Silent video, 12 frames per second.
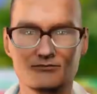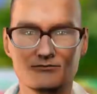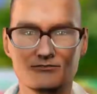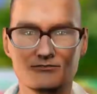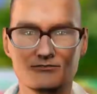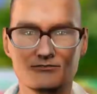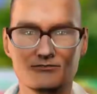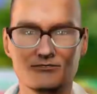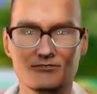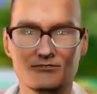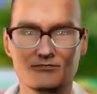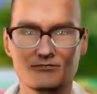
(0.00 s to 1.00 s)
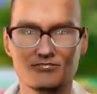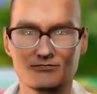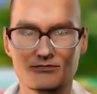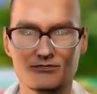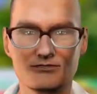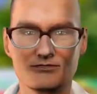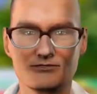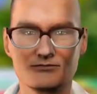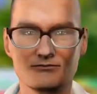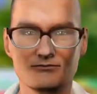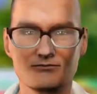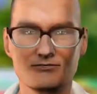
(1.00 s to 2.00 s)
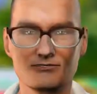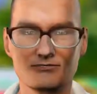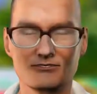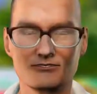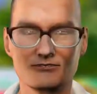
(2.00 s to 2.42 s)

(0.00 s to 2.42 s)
and the very same day